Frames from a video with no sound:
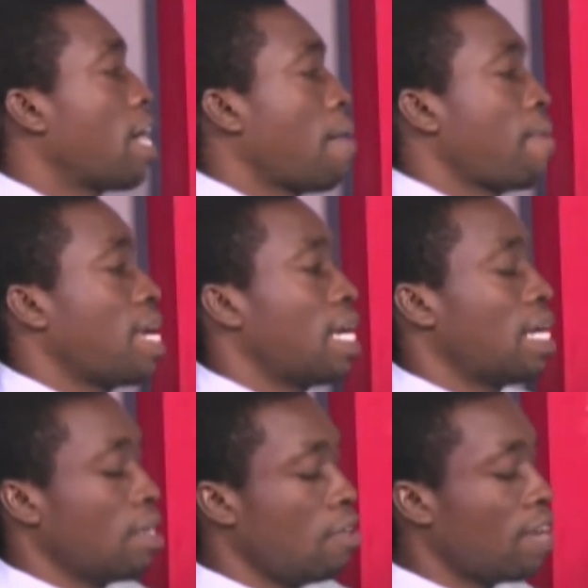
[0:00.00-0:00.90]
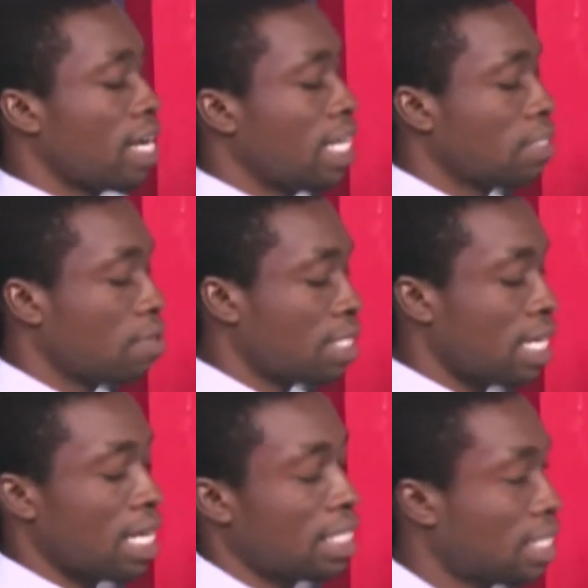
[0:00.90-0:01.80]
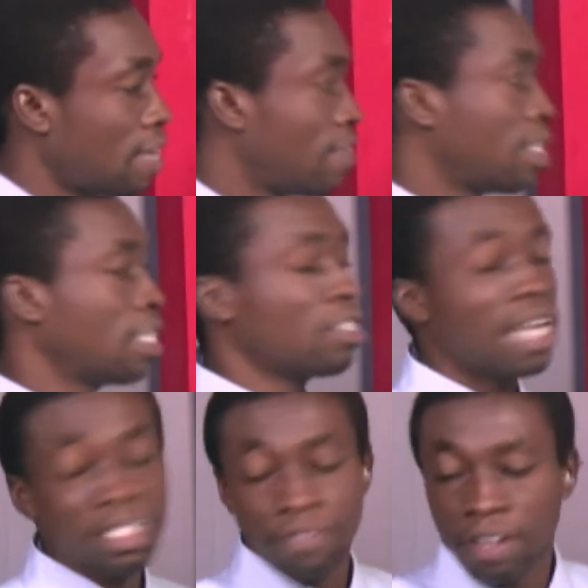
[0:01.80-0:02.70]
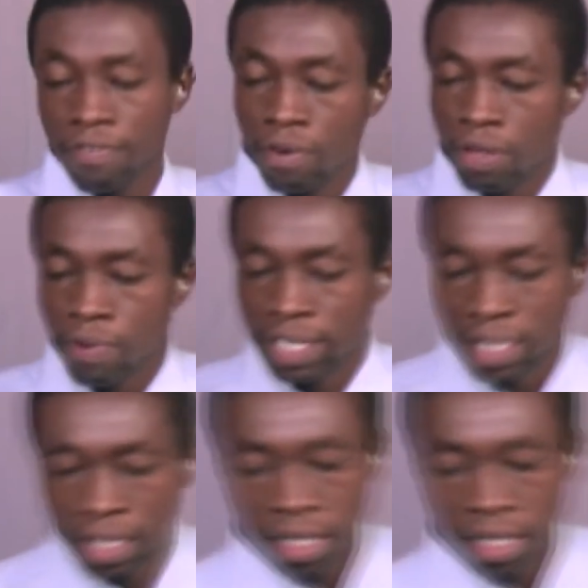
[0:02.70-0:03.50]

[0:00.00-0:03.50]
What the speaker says: yeah, over here is what? It's 7. So that's for the fourth question.